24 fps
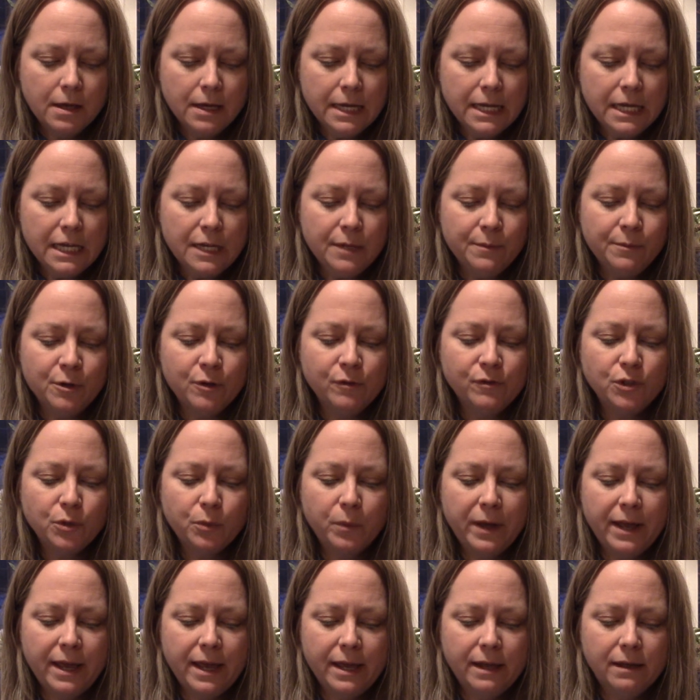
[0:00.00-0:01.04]
He moved
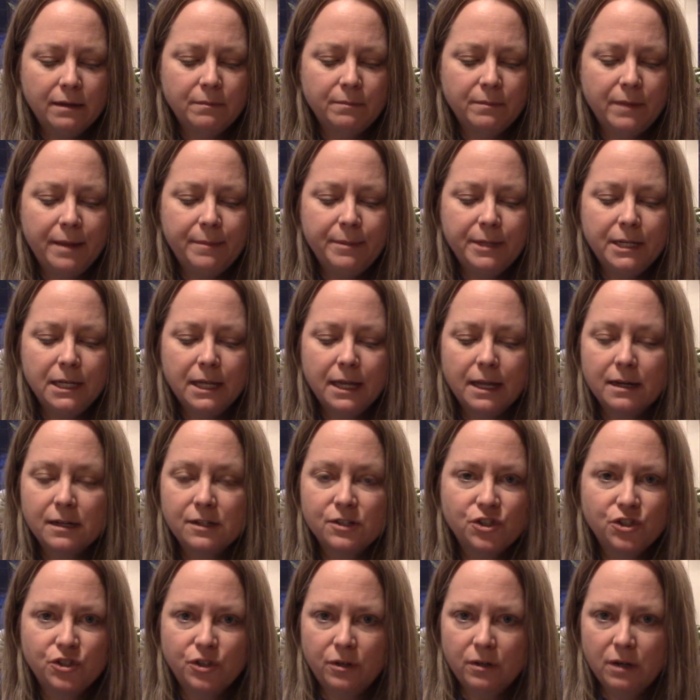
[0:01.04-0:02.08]
away, maybe to get
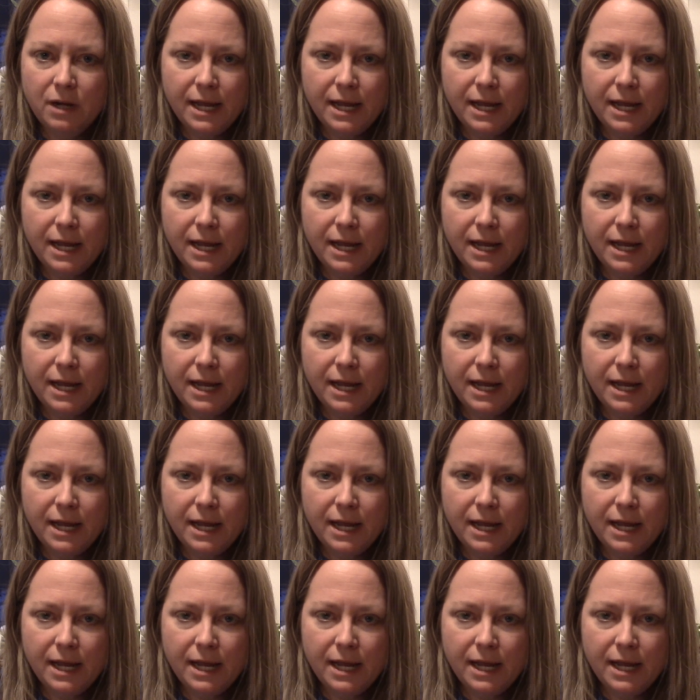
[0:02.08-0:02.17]
his shirt,